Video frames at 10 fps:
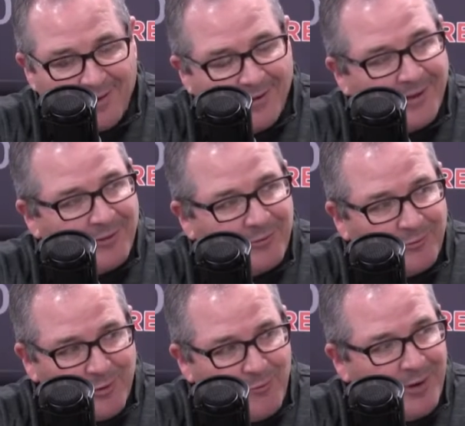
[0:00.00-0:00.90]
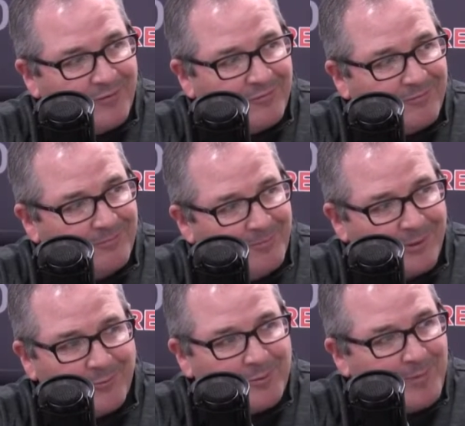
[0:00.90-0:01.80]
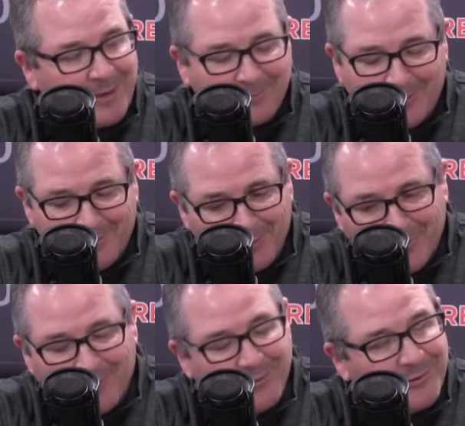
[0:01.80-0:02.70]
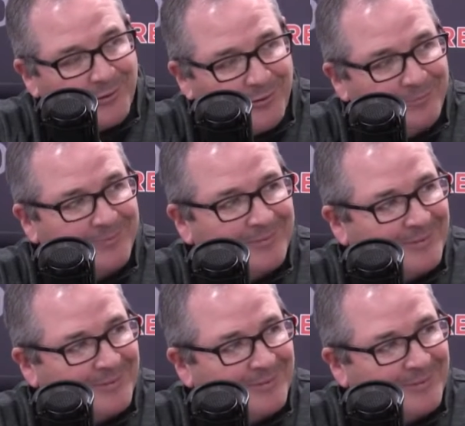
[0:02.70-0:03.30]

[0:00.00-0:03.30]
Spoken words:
Great night. Two wins. Men's women's basketball. Both got wins at home.